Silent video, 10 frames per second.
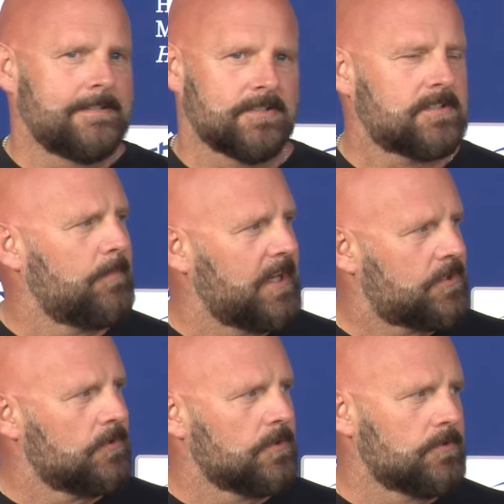just to make
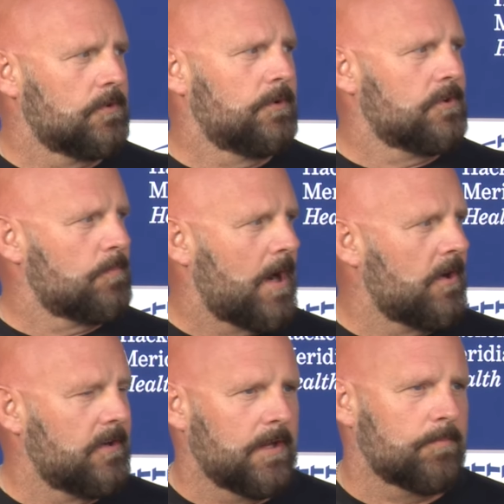sure you're doing your
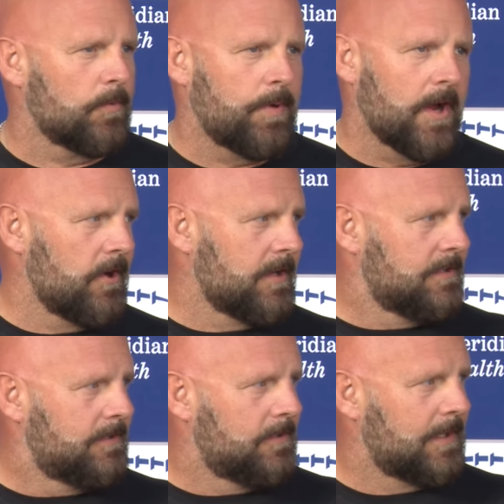part and
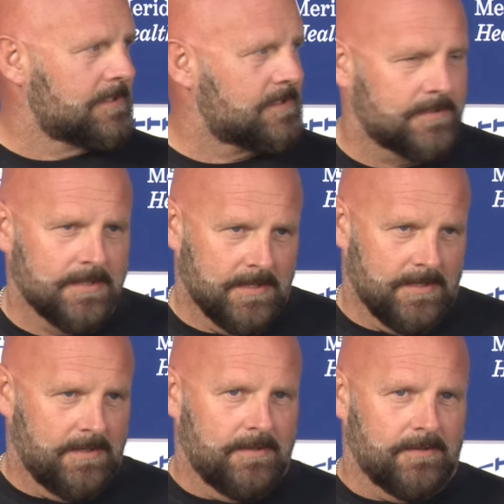preparing.
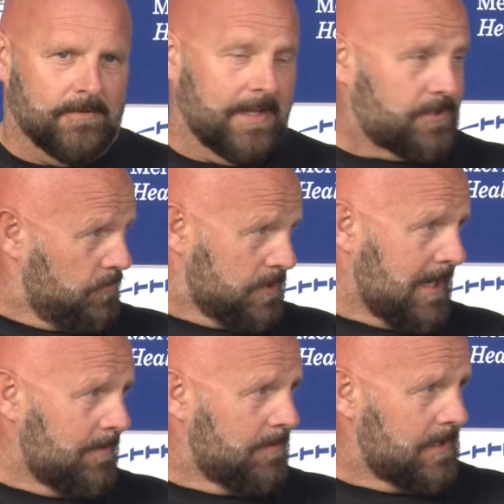You know, that's your
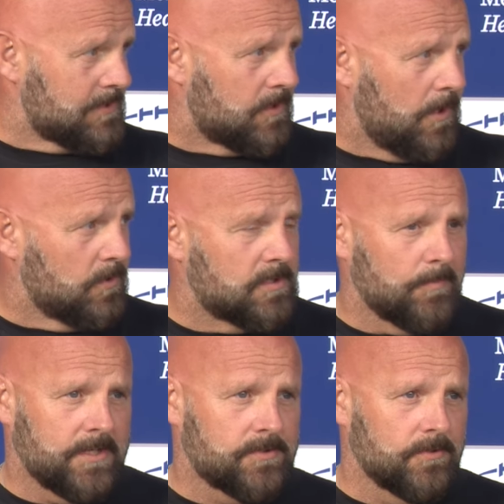job as a coach, to
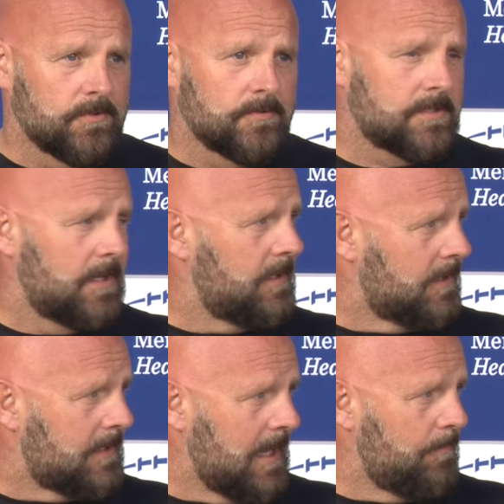make sure you study
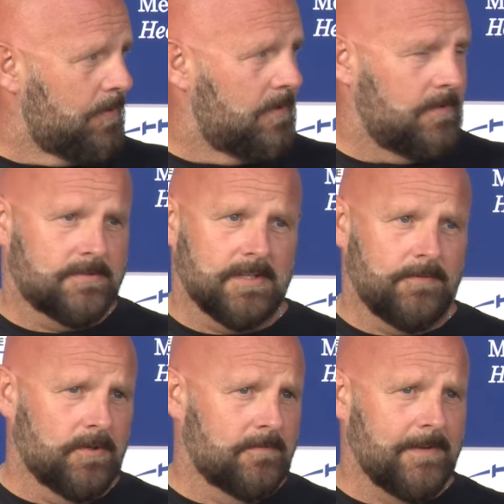the tape. You see if
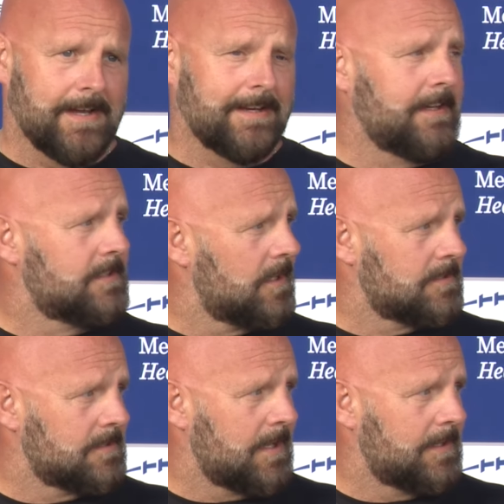you can find any
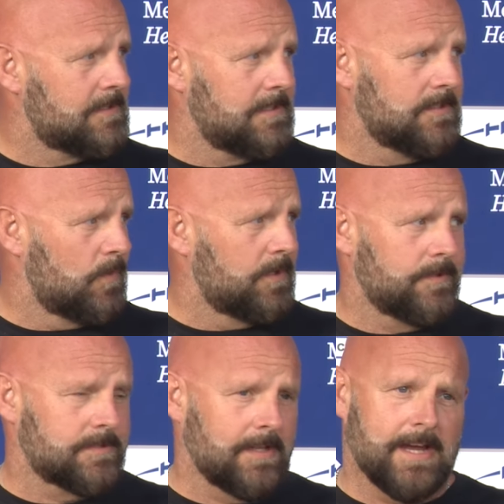sites of tendencies, whether
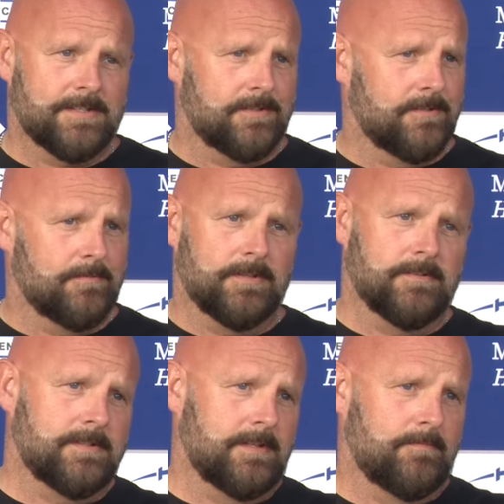it's last year, whether
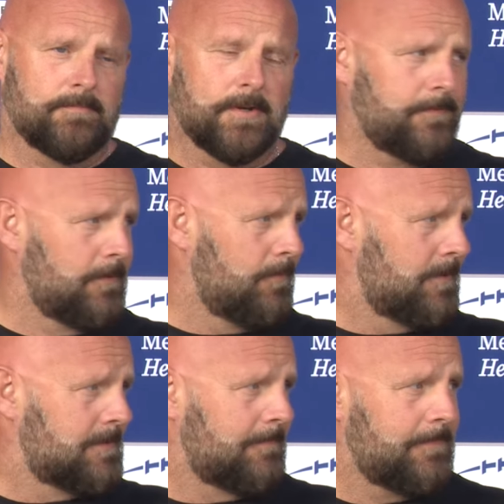it's at Buffalo,
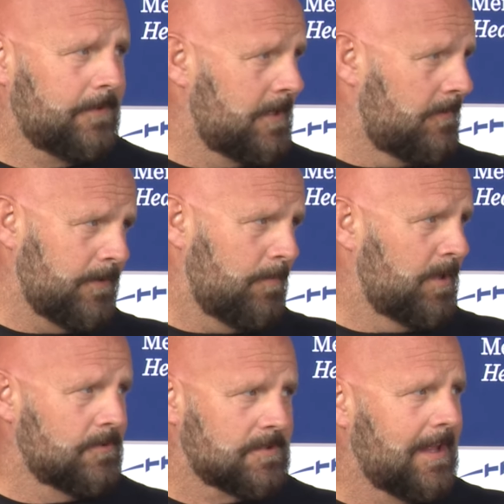whether it's at Philadelphia. I
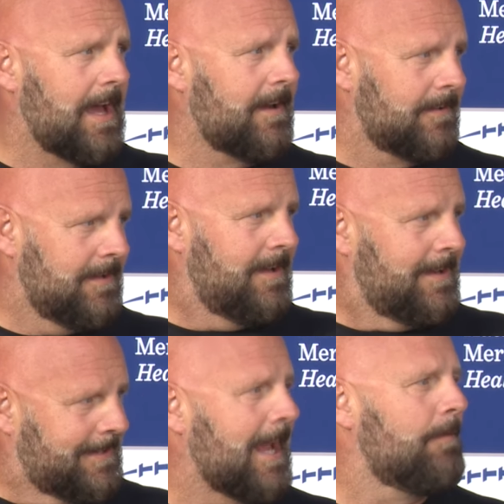mean, there's a lot of
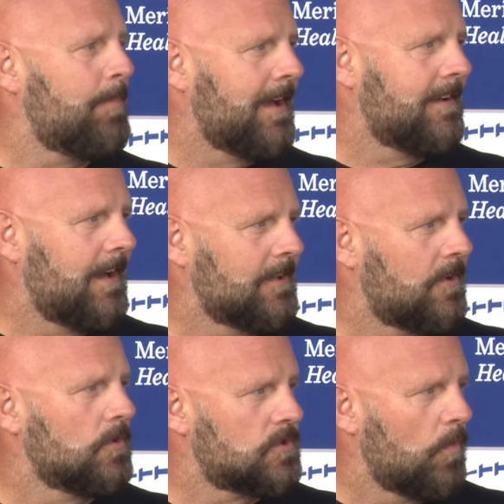tape on
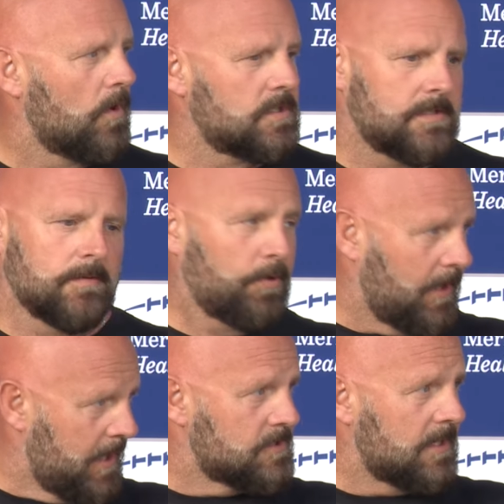Coach Schwartz. The
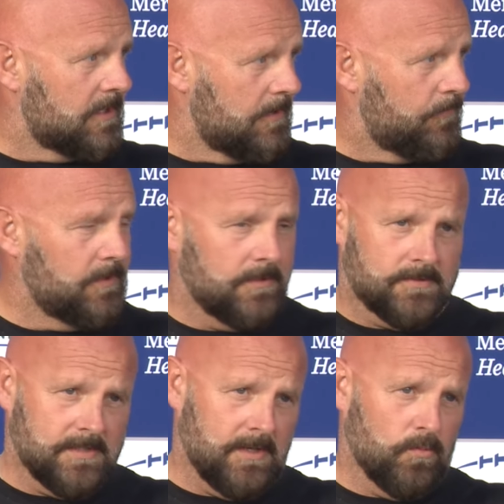players are different. You
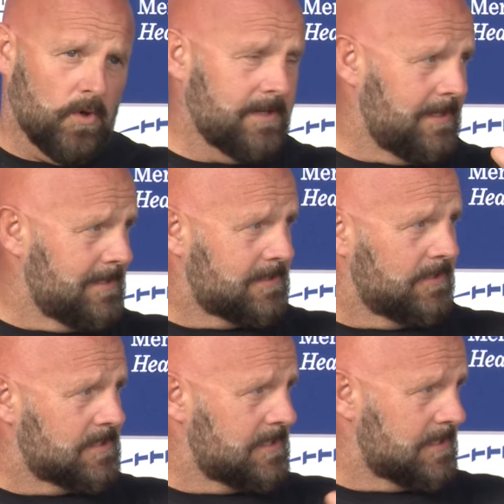see what is
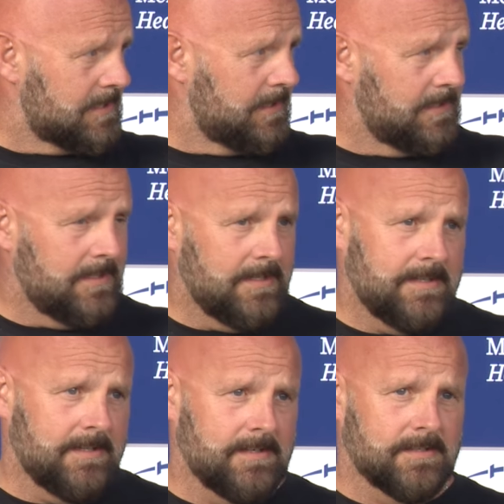consistent
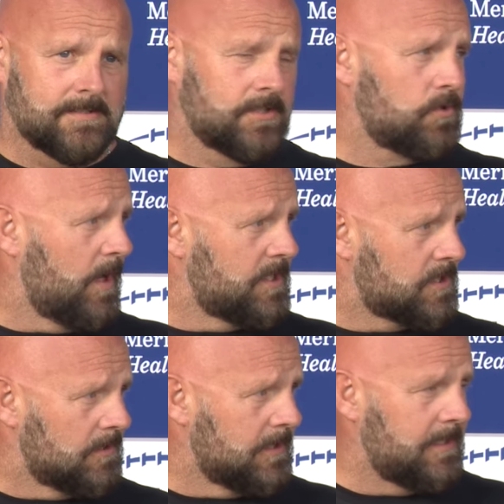
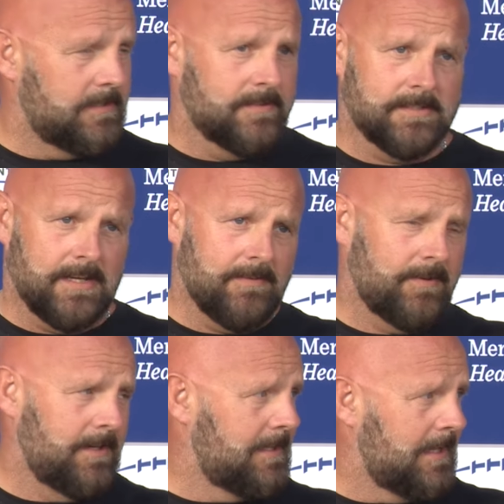situationally. Does he have
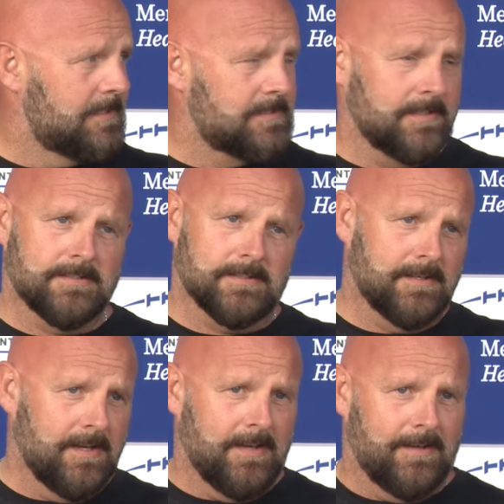any tendencies? And
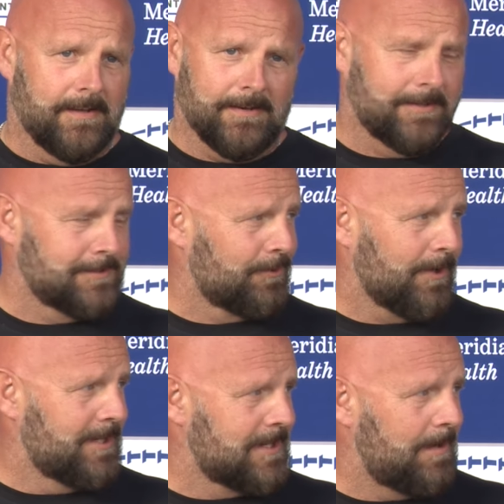he does a
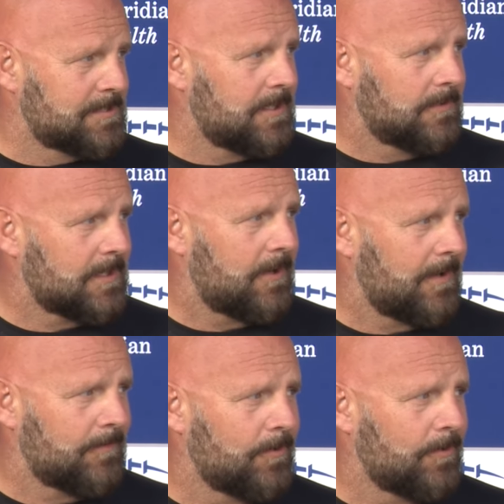great job of self-scouting. I've